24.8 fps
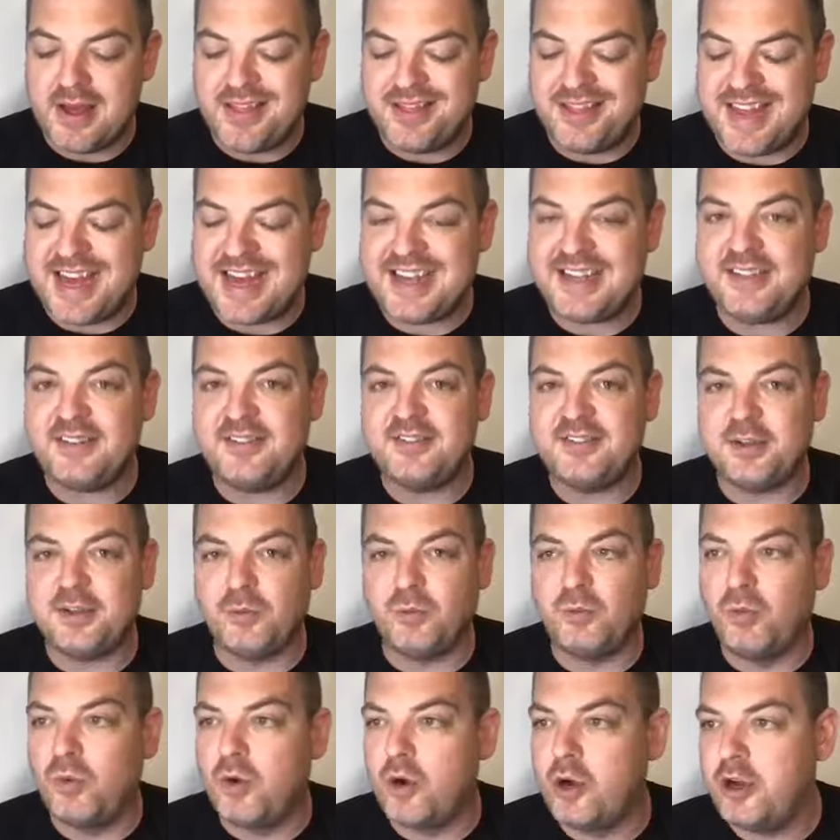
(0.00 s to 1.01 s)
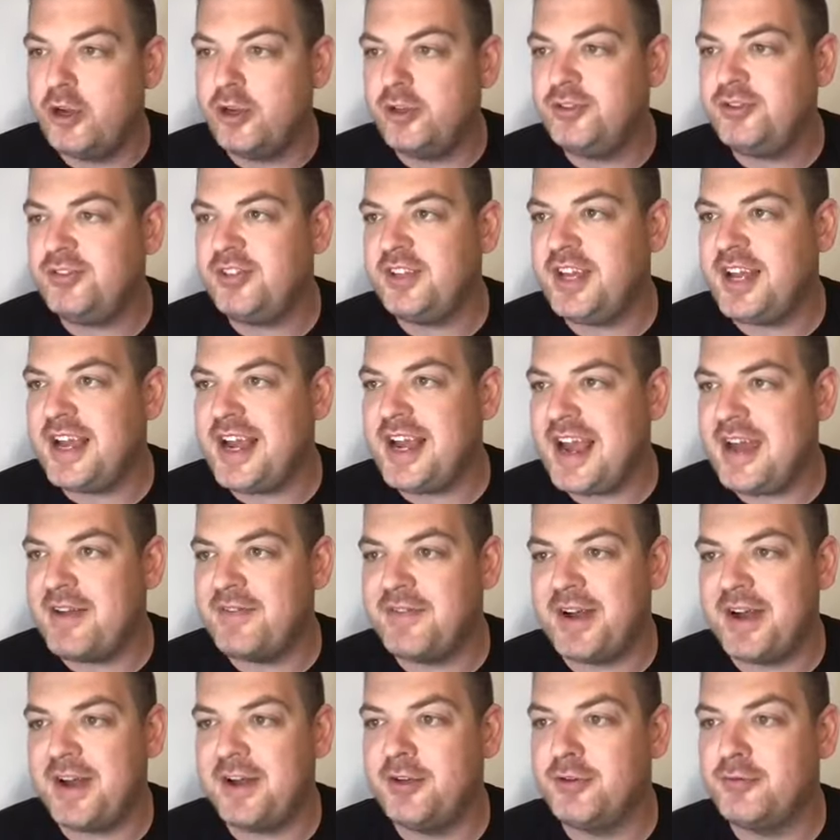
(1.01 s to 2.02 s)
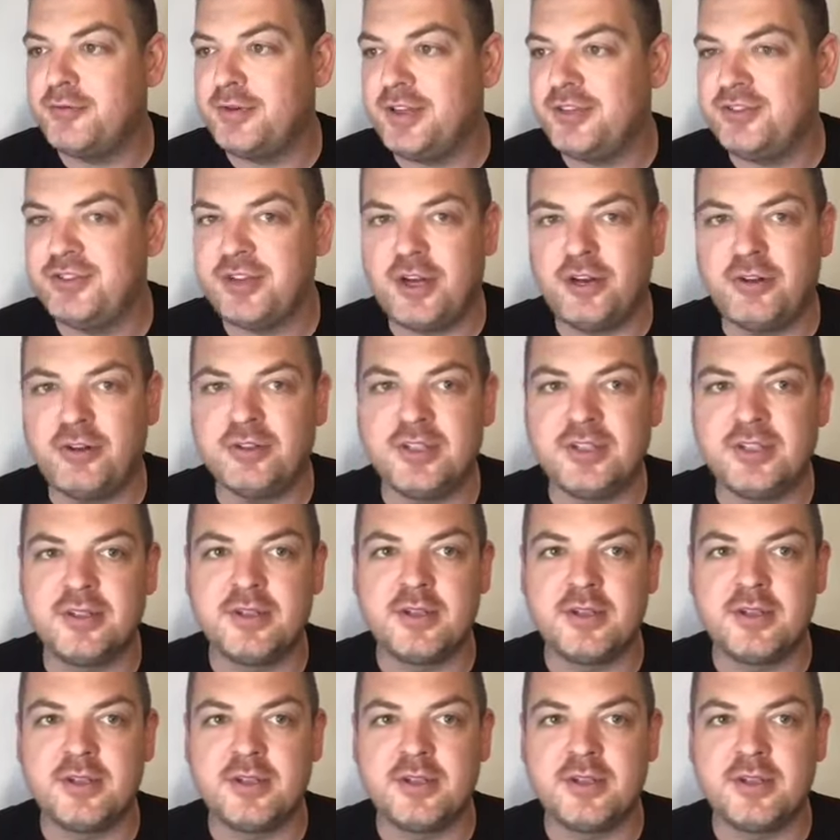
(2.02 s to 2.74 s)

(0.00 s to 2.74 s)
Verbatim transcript: That is the worst ever result.